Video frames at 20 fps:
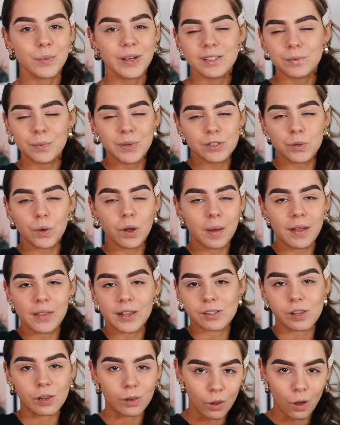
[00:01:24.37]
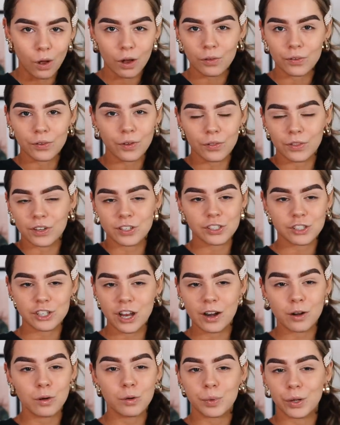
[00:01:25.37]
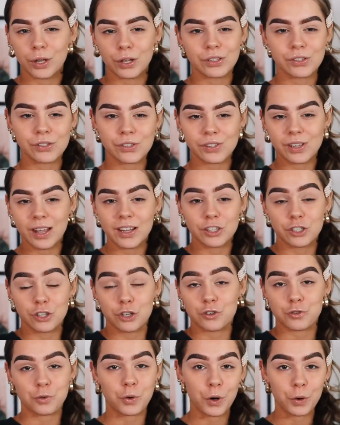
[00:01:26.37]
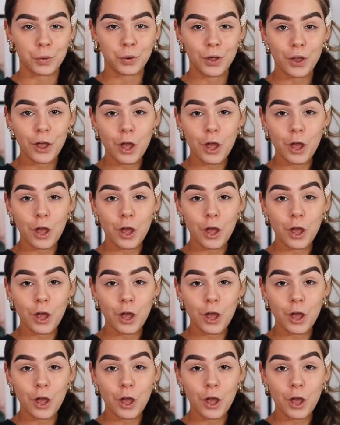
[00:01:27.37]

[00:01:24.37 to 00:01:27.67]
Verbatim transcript: We, we talk about this a lot on, on this channel because it's just true.